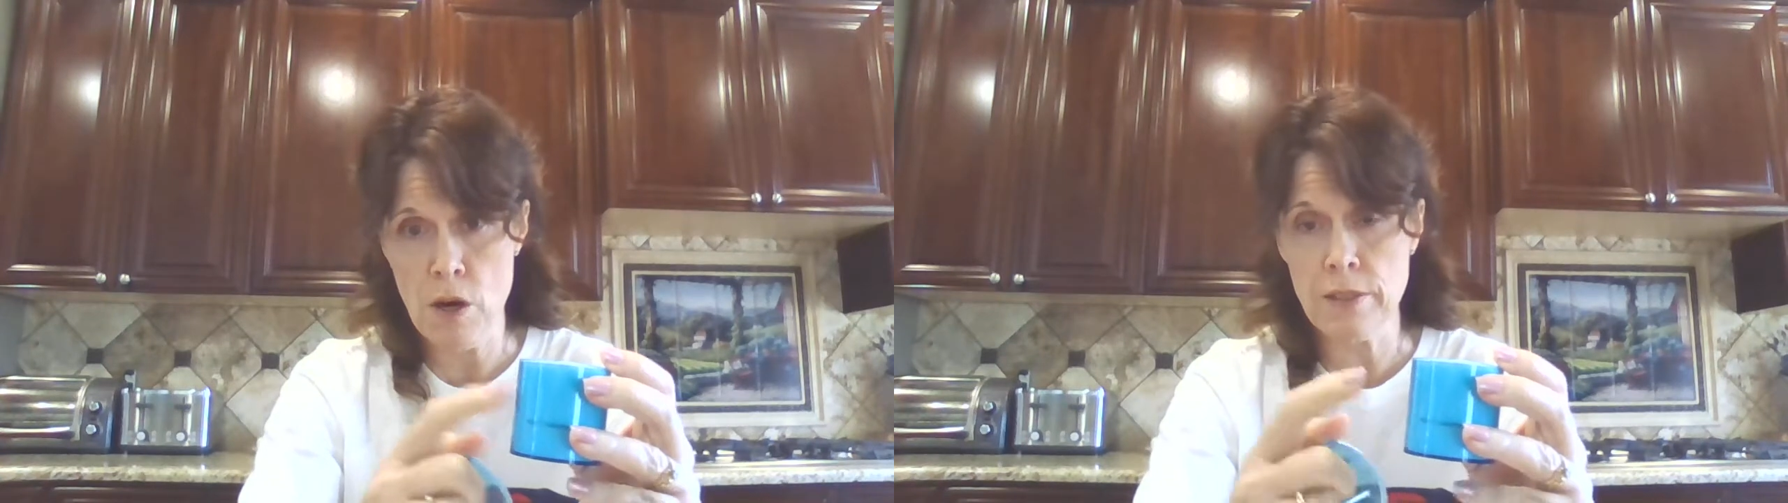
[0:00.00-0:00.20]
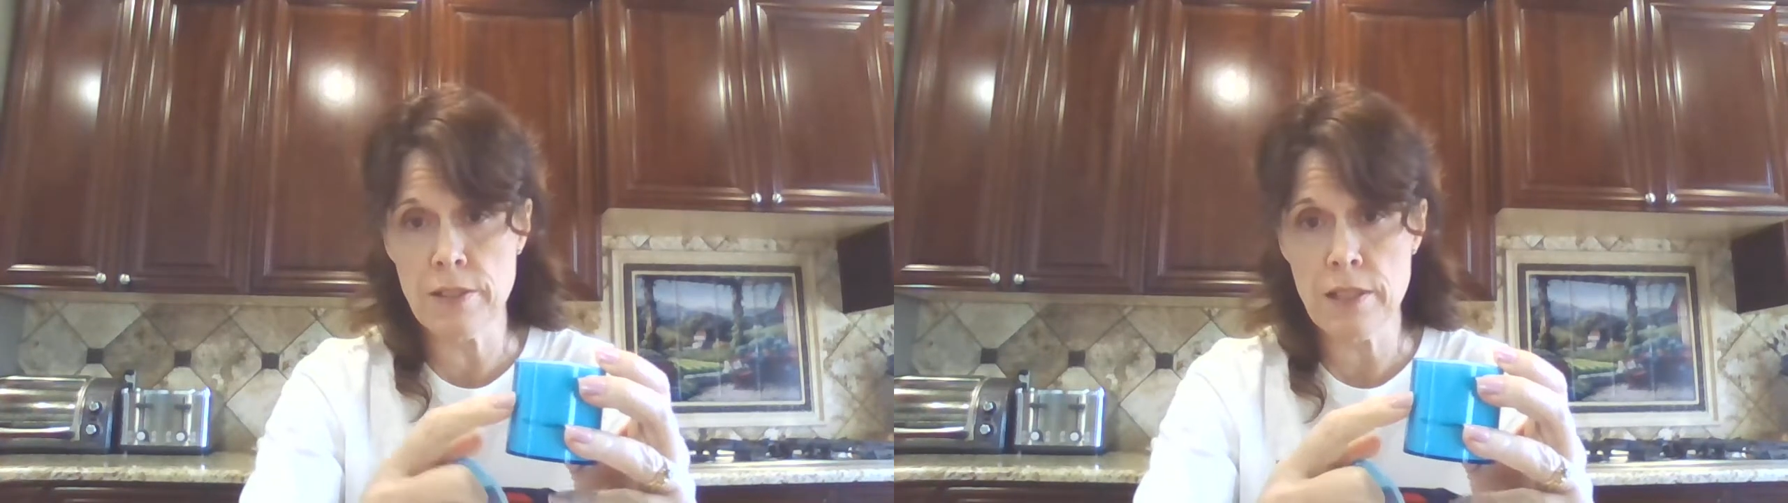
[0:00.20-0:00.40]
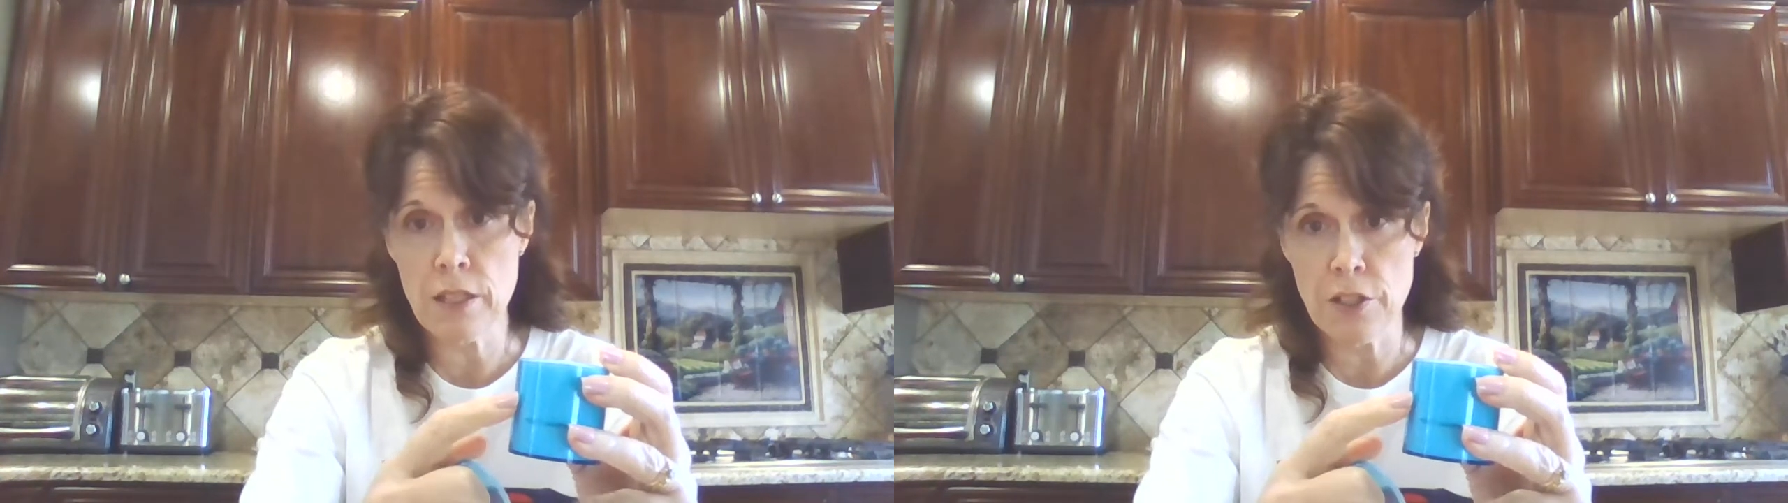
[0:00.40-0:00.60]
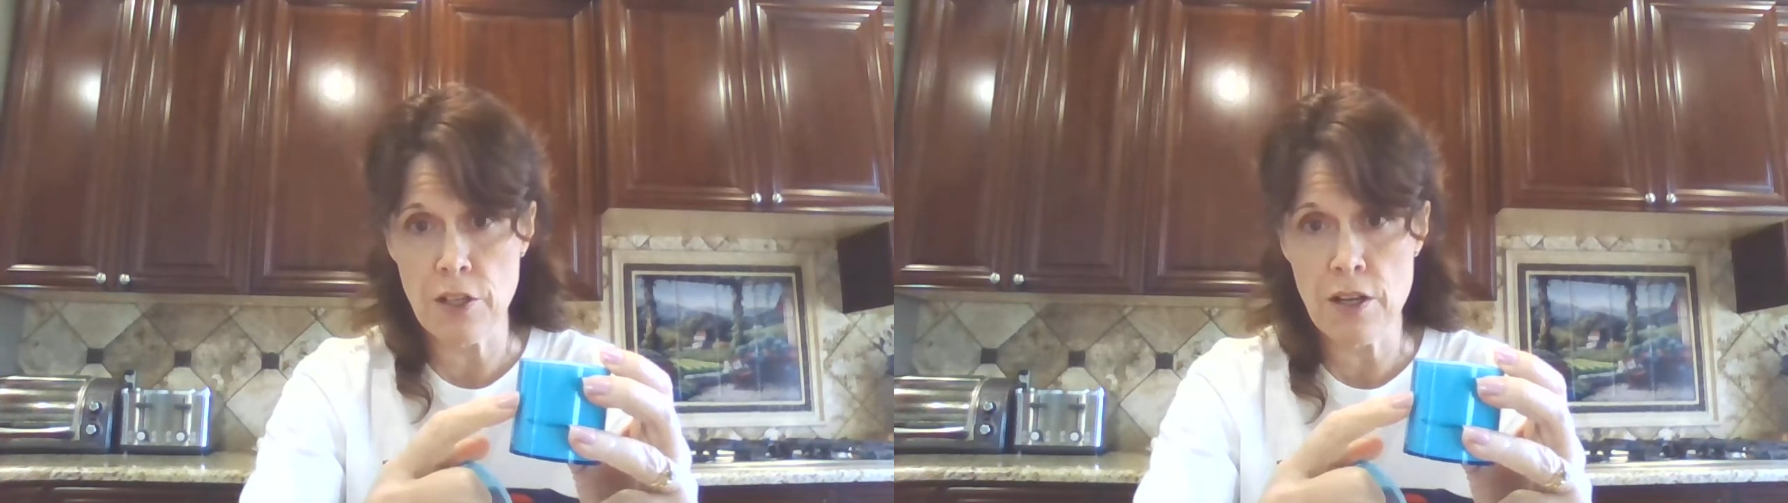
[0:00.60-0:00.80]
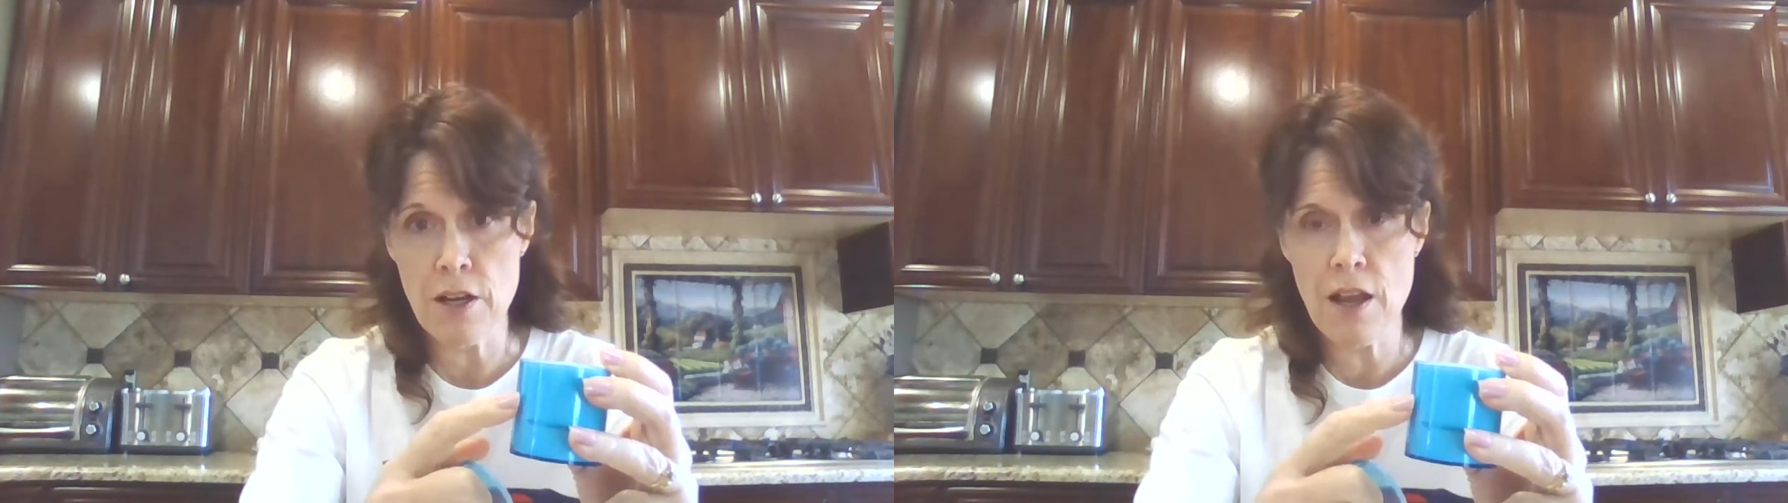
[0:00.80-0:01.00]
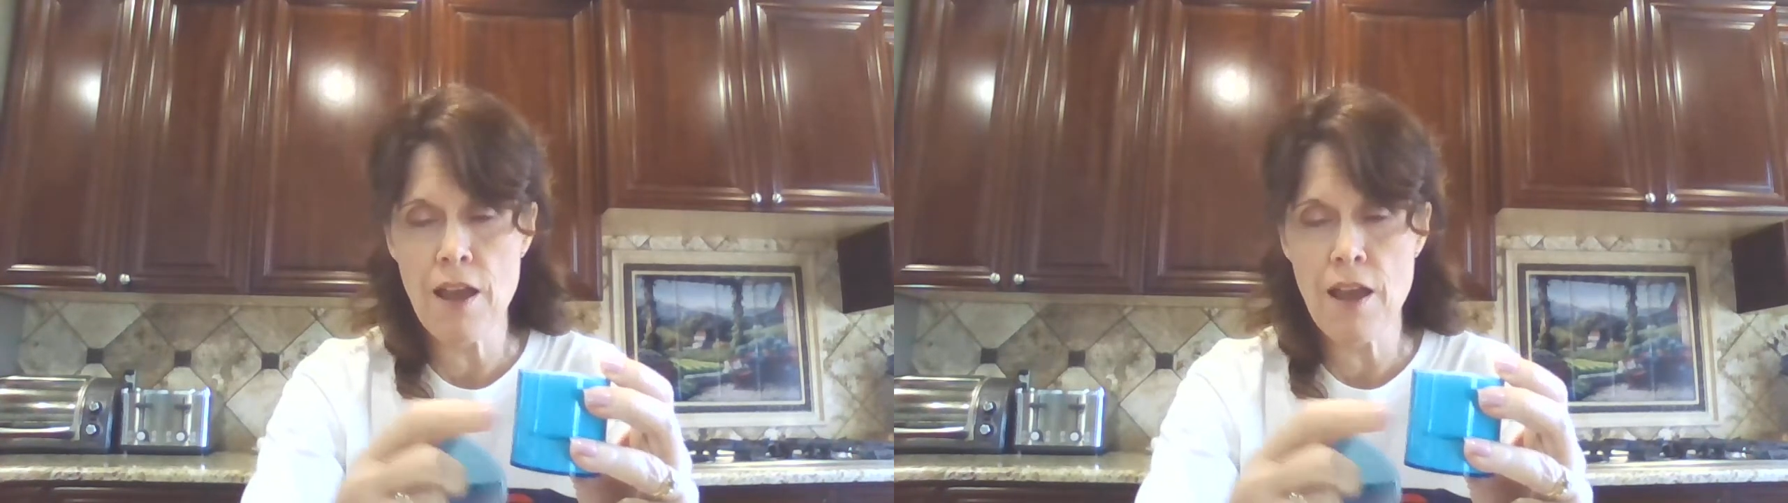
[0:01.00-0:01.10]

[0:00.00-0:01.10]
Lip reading: a cylinder.